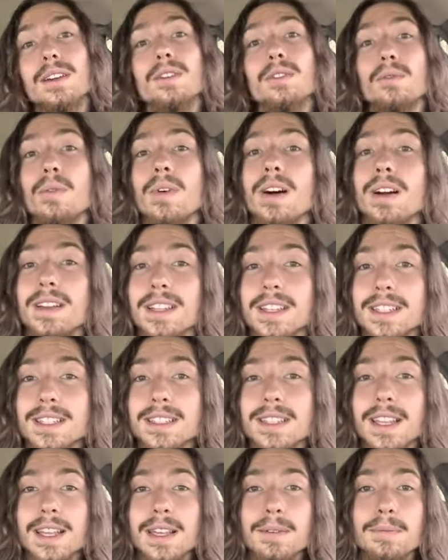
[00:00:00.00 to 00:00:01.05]
One
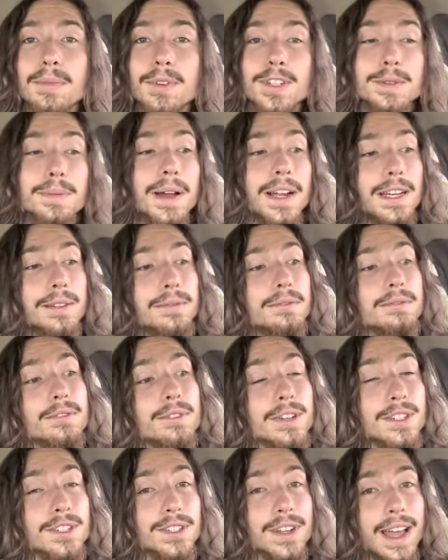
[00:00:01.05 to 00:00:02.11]
is the perspective of
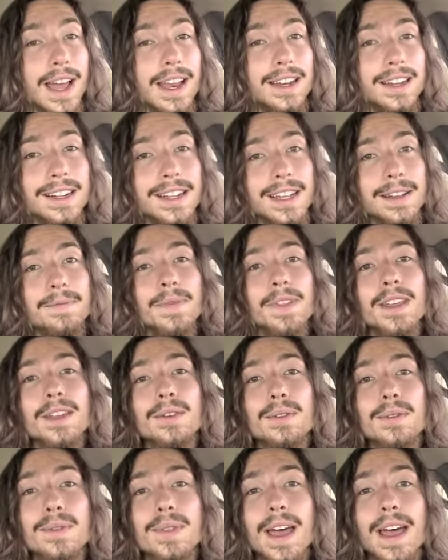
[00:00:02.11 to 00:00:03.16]
Christianity,
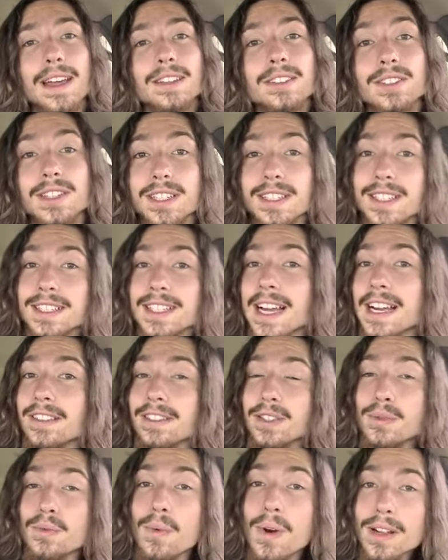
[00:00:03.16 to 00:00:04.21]
that Jesus
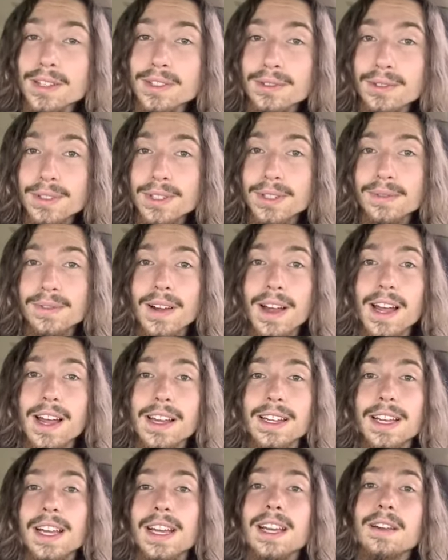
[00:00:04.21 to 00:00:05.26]
actually was
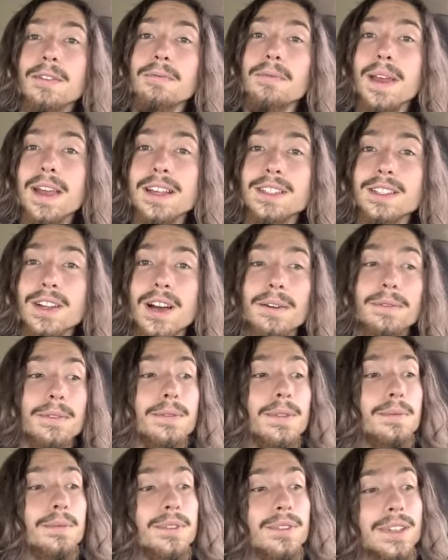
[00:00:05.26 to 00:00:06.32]
crucified based off
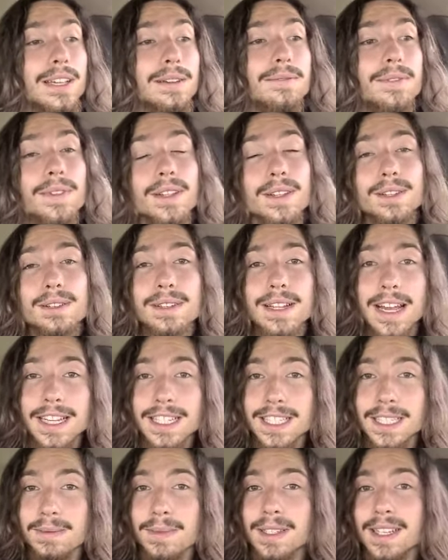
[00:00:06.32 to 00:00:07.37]
of the belief in the New
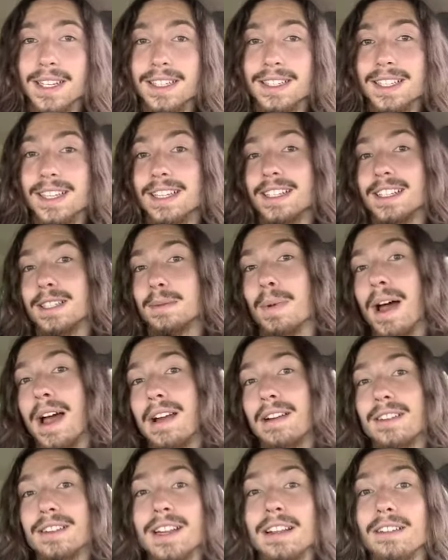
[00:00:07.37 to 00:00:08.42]
Testament as the
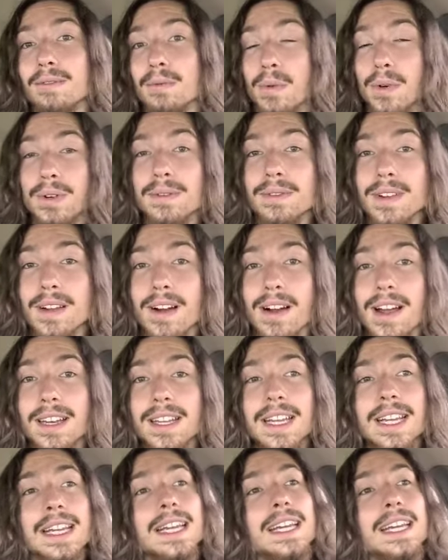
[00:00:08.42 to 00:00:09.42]
inspired, inerrant Word of God.